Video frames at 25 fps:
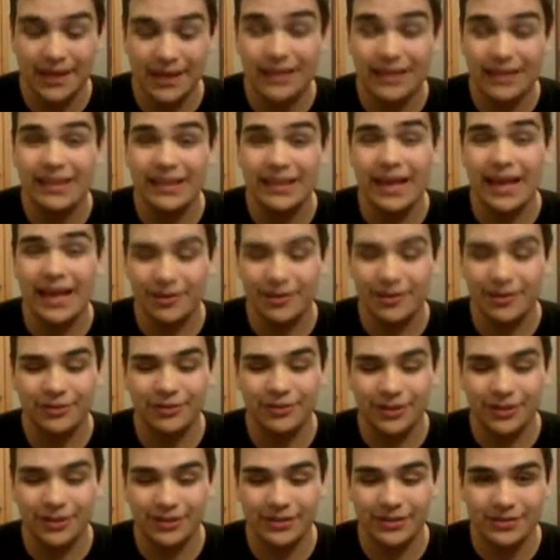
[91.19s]
making the
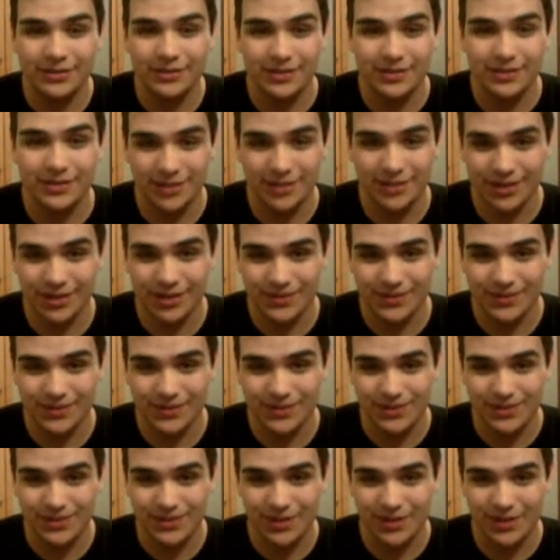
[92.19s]
effort to
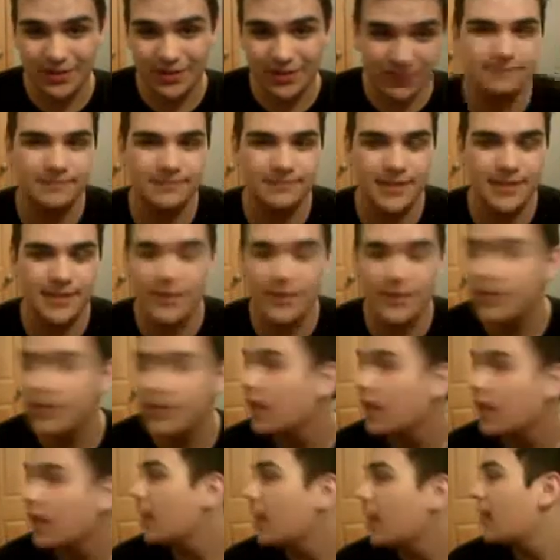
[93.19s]
talk to each other. So,
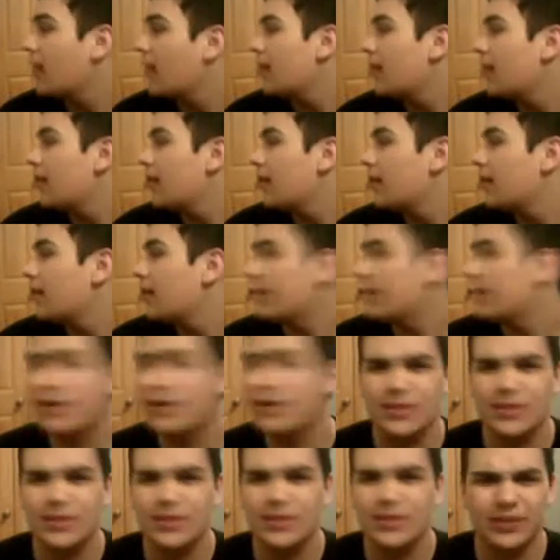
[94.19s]

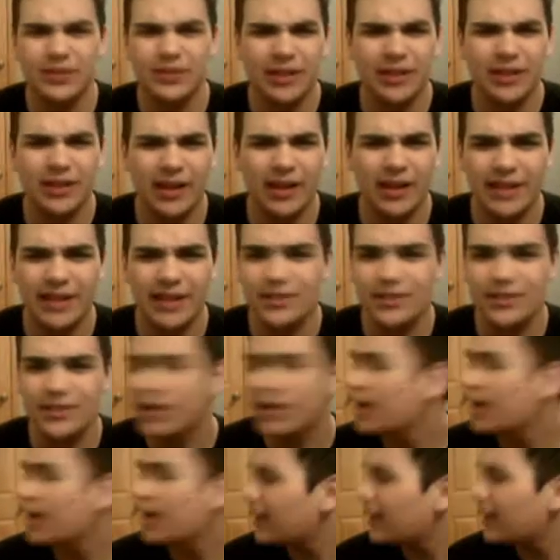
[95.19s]
that was a really long
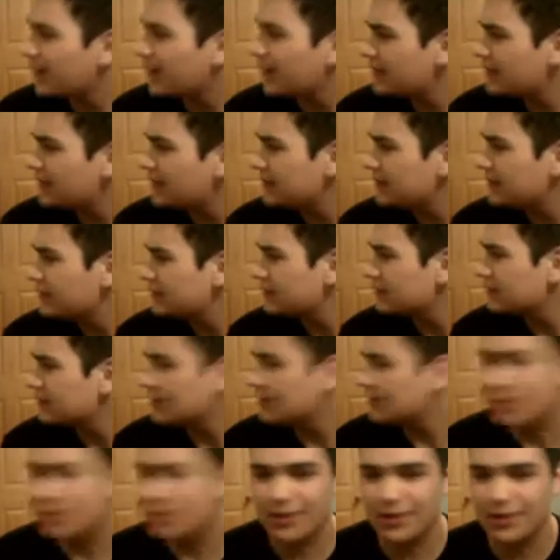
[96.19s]
answer.
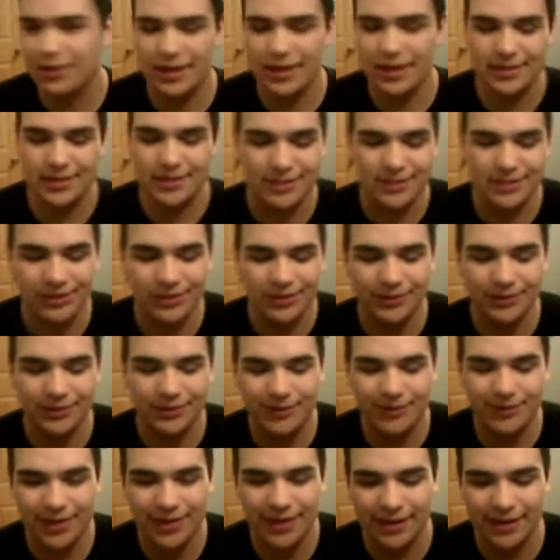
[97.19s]
Okay,
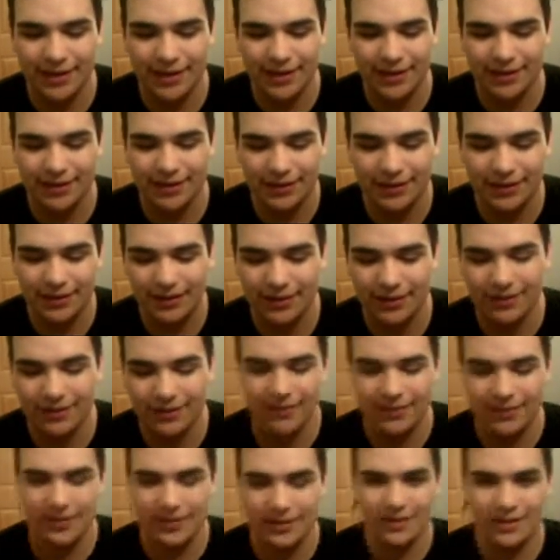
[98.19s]
so, and then,
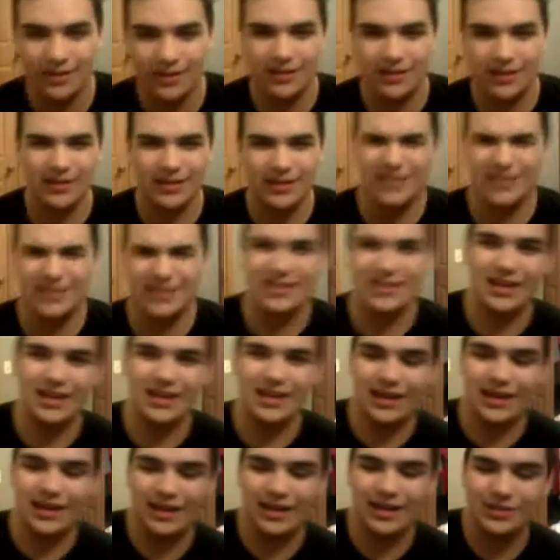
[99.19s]

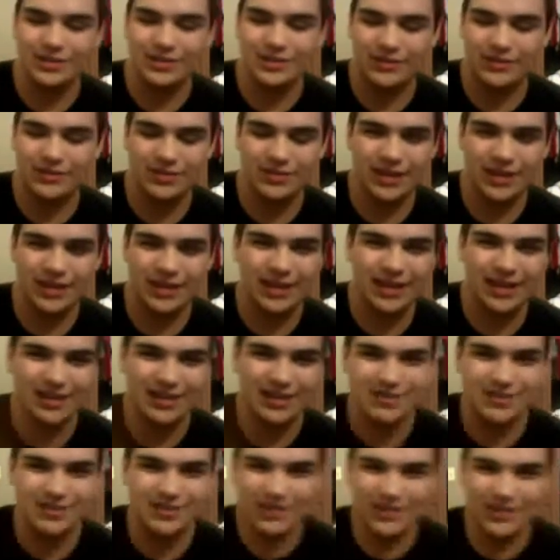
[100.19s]
do you have to,
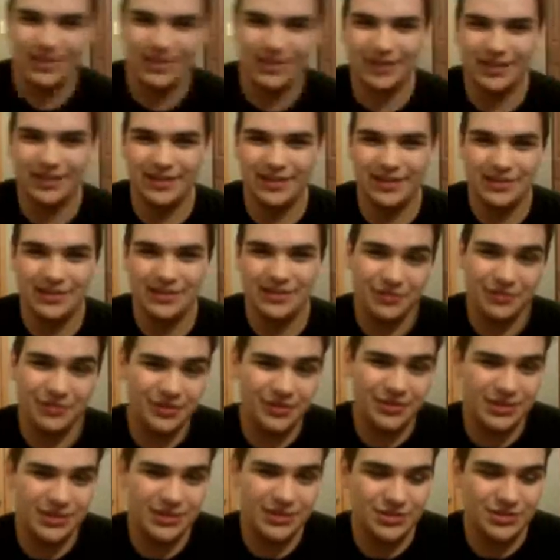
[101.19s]
like, is there anything
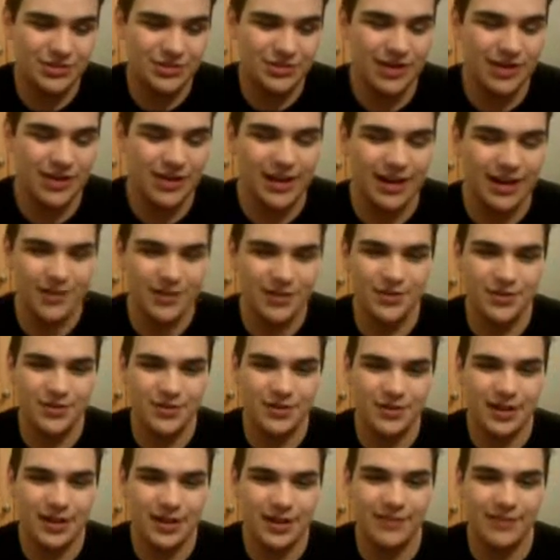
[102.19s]
different than straight
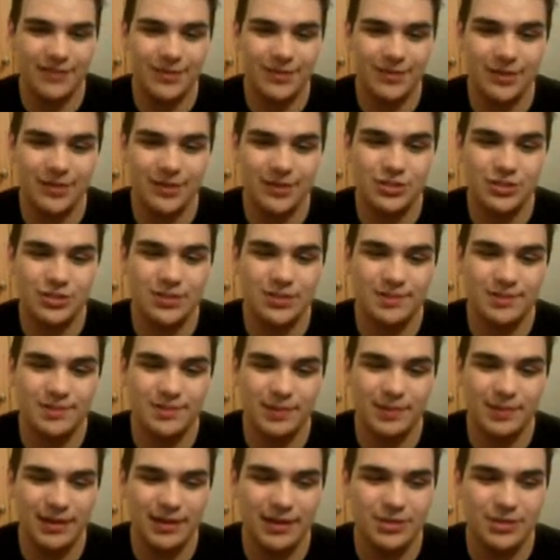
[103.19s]
or gay
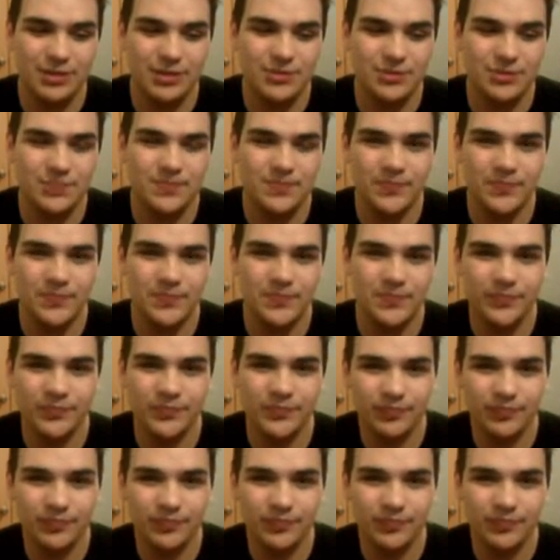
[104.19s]
relationships pretty much?